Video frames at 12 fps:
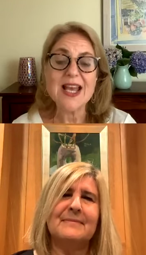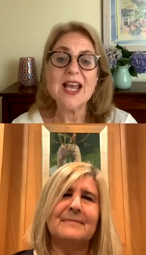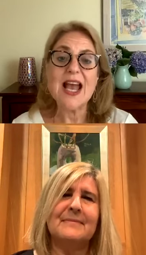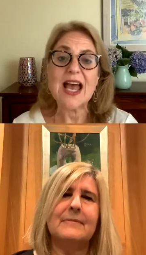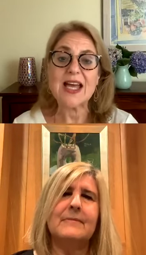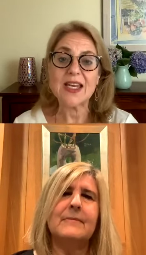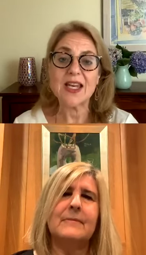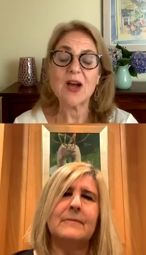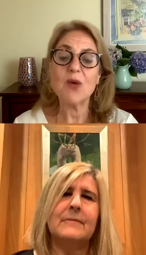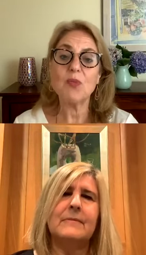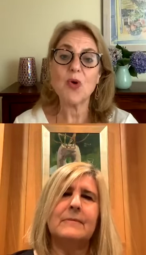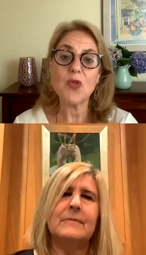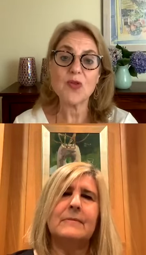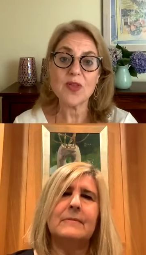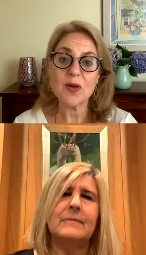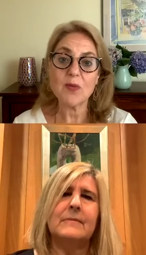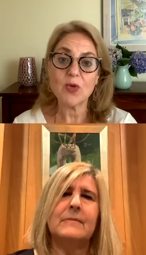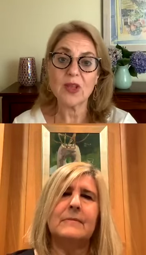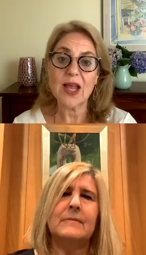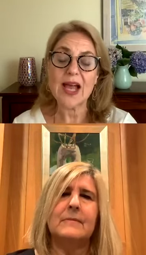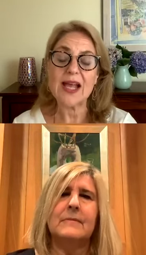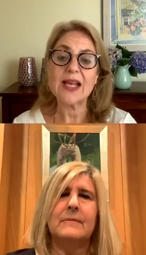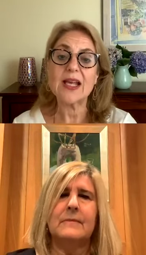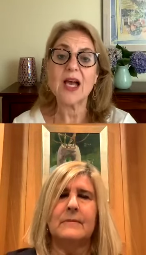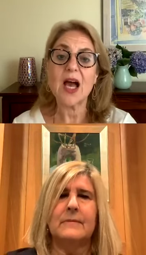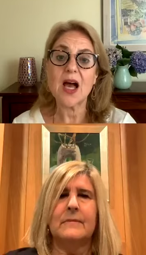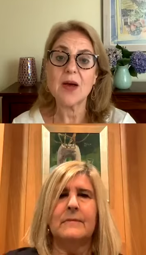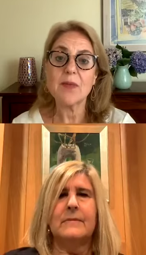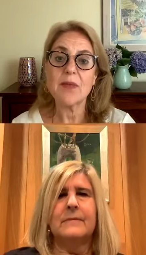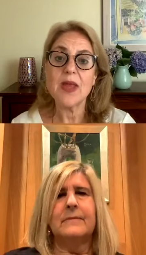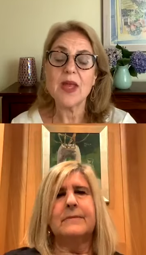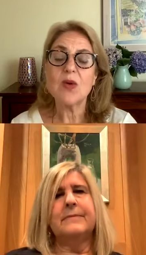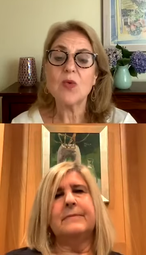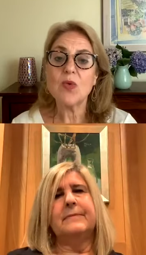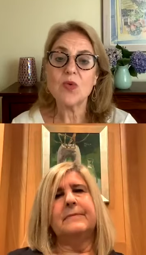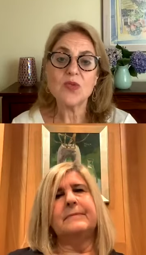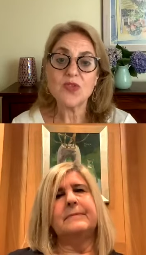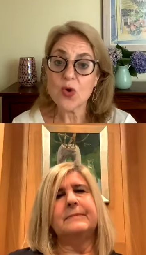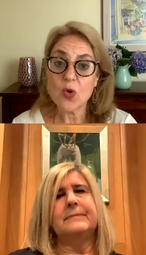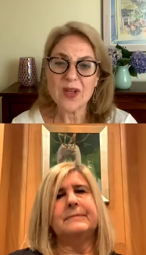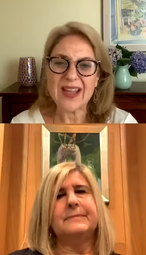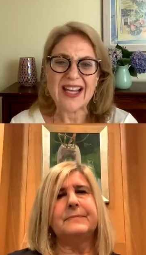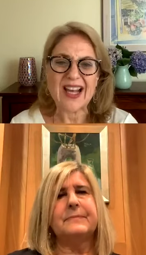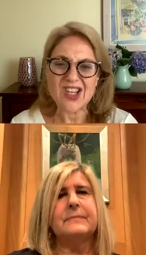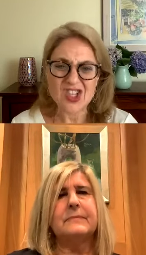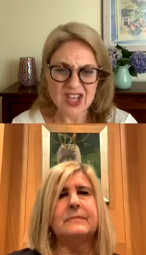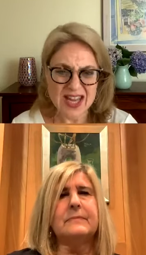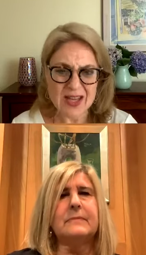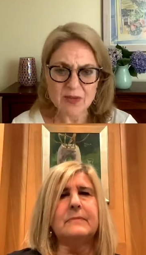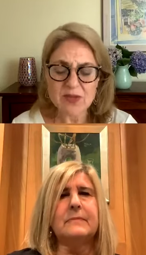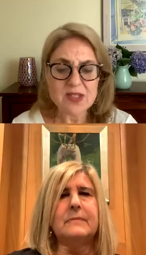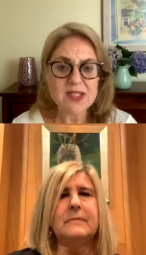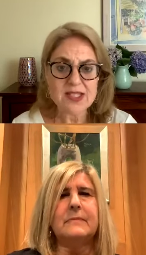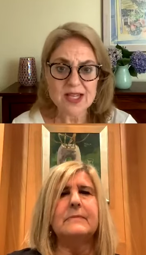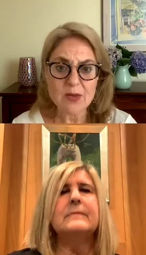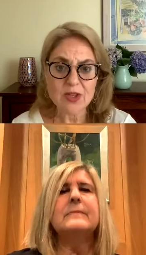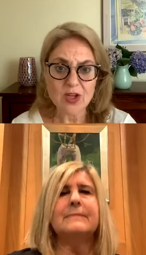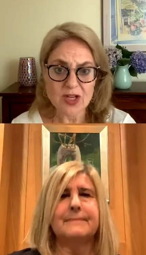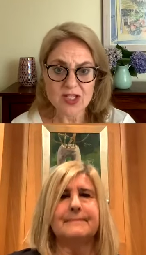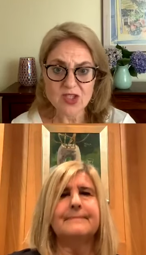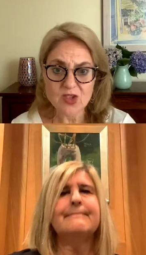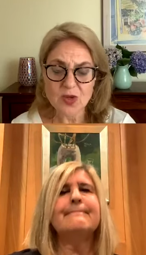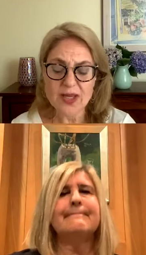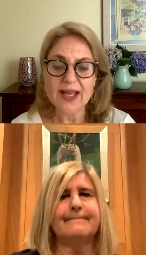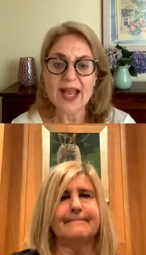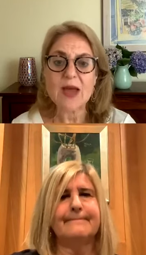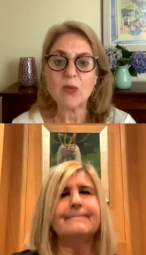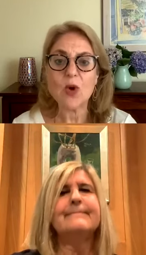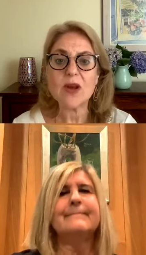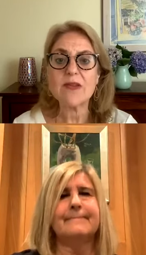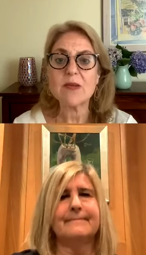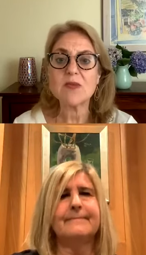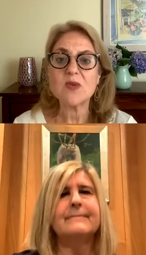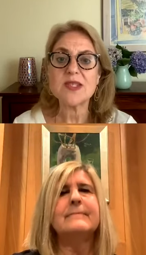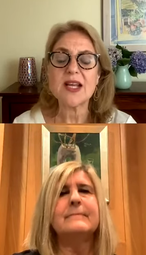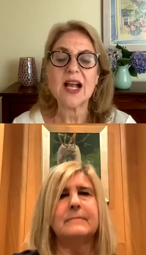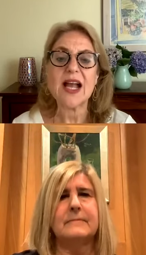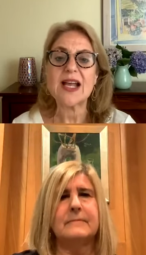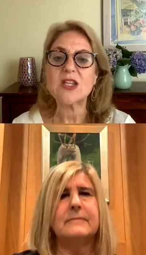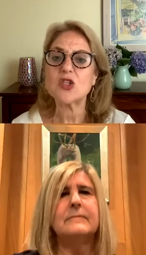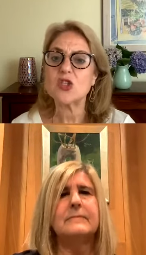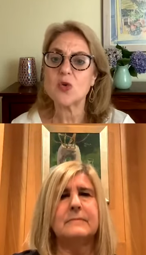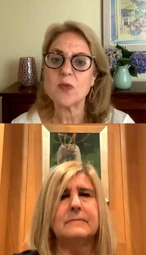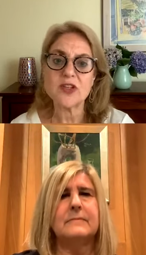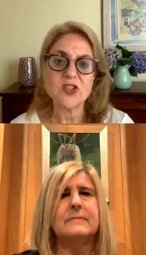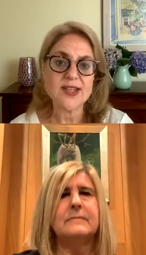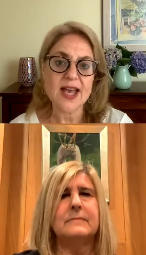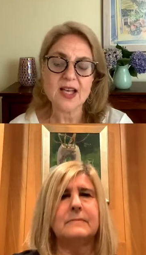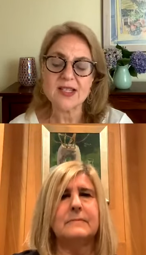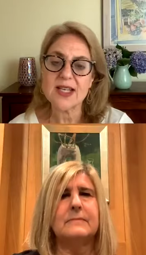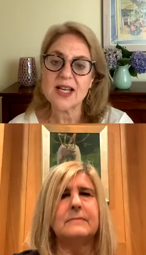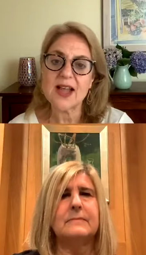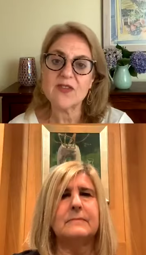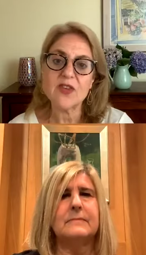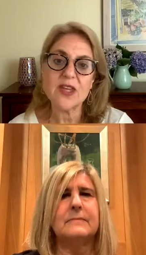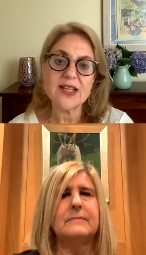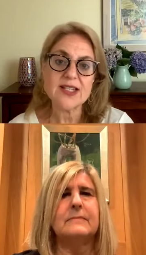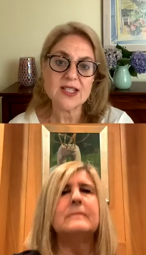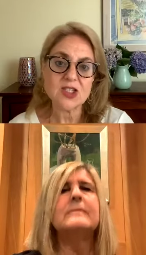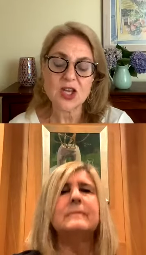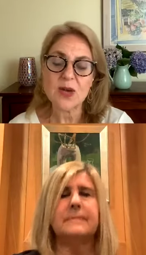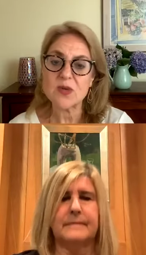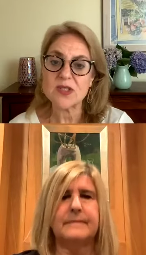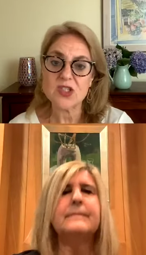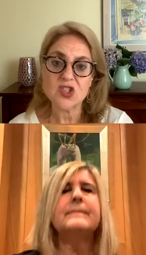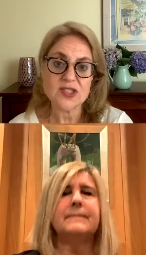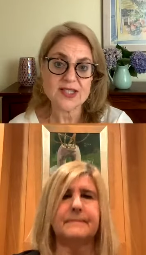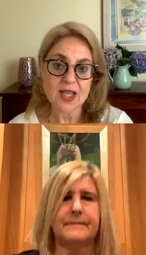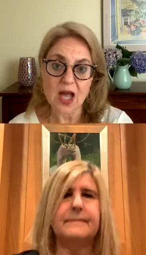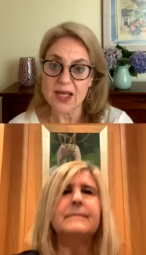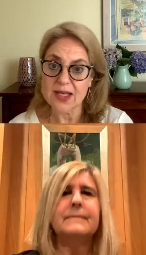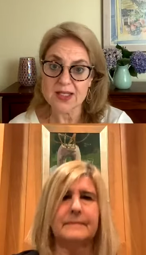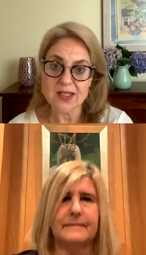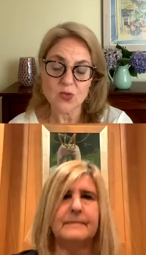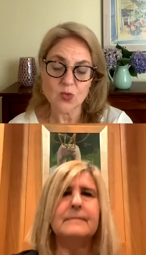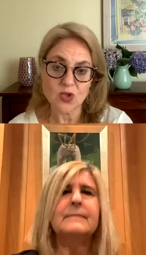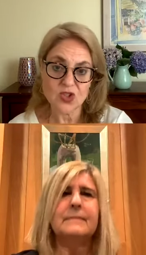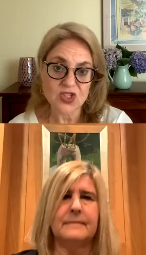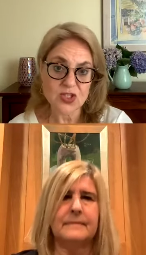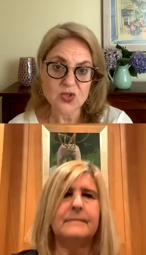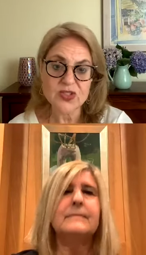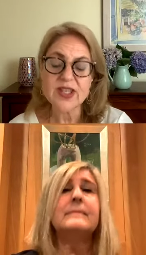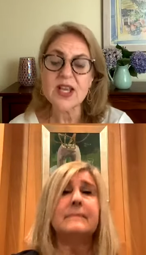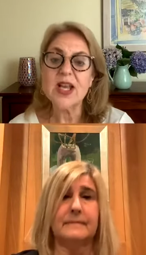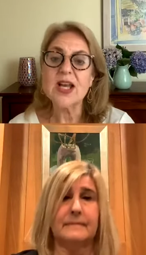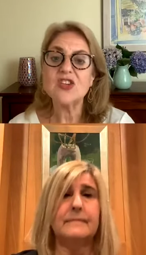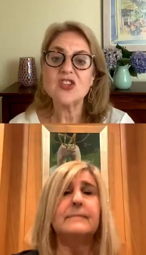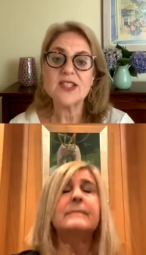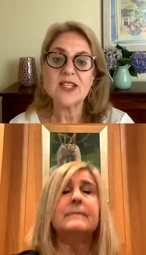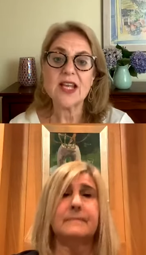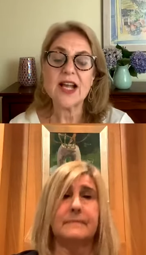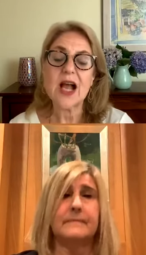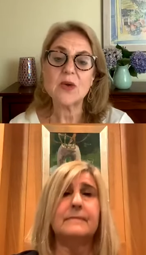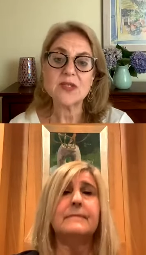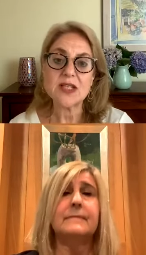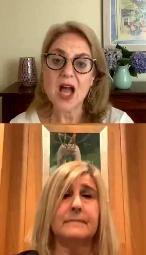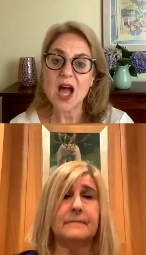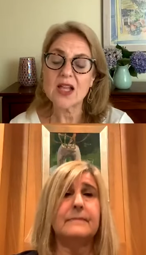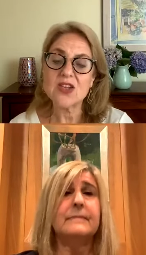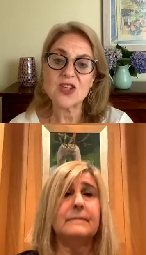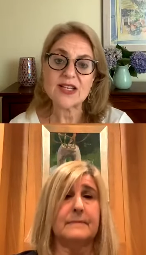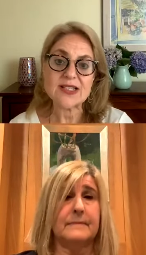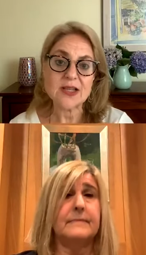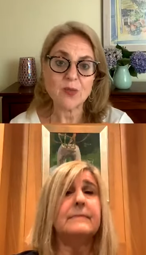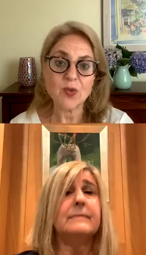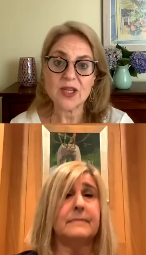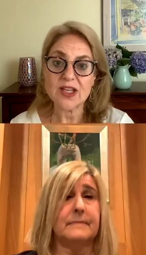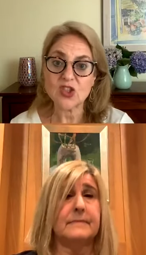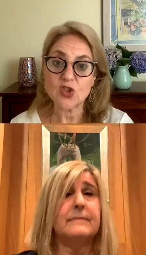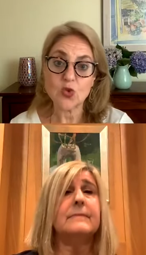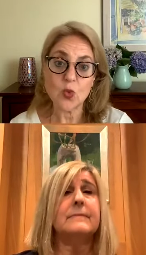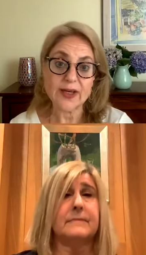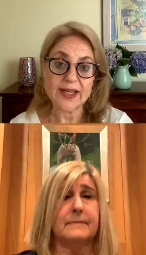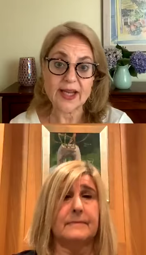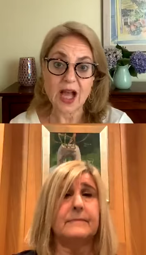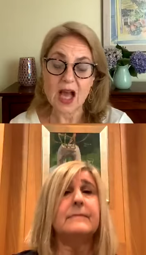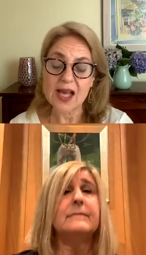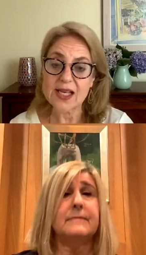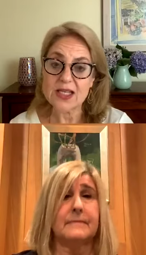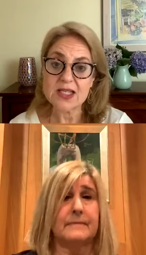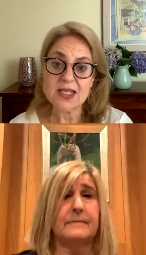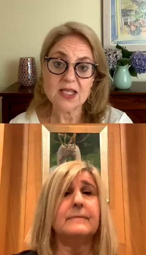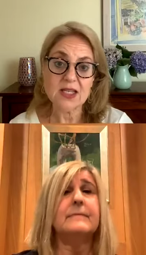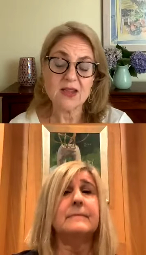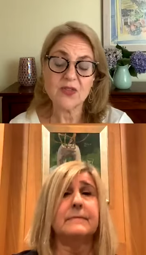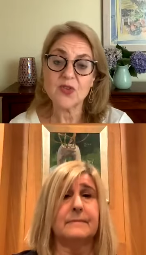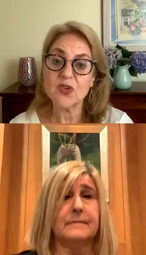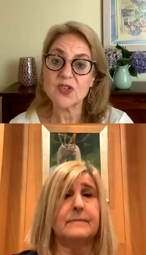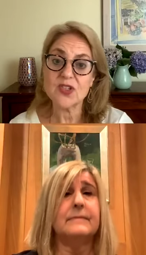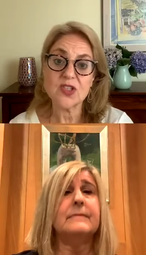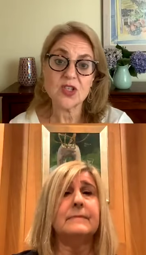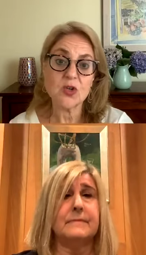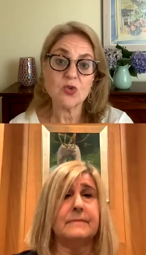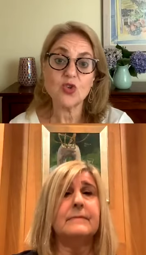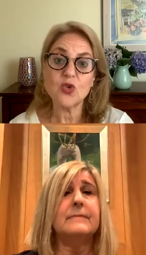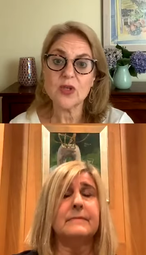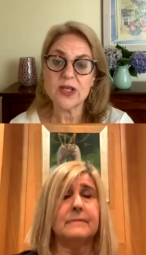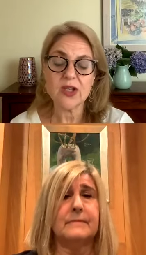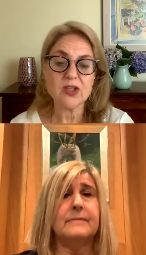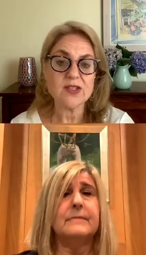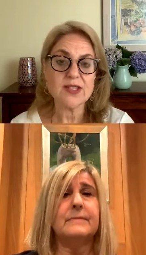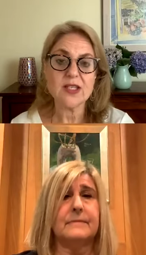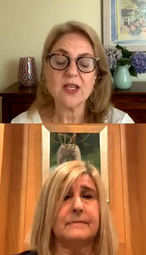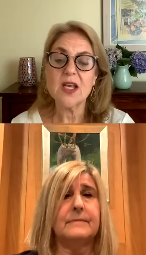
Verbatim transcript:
Speaker 1: and both of them were like, um, so like ashamed to tell me their history. And one of them was like, I had so much sex. Like I feel like such I was such a slut is the word she used. She said like I was in college and I slept with like 20 guys in the first you know two years and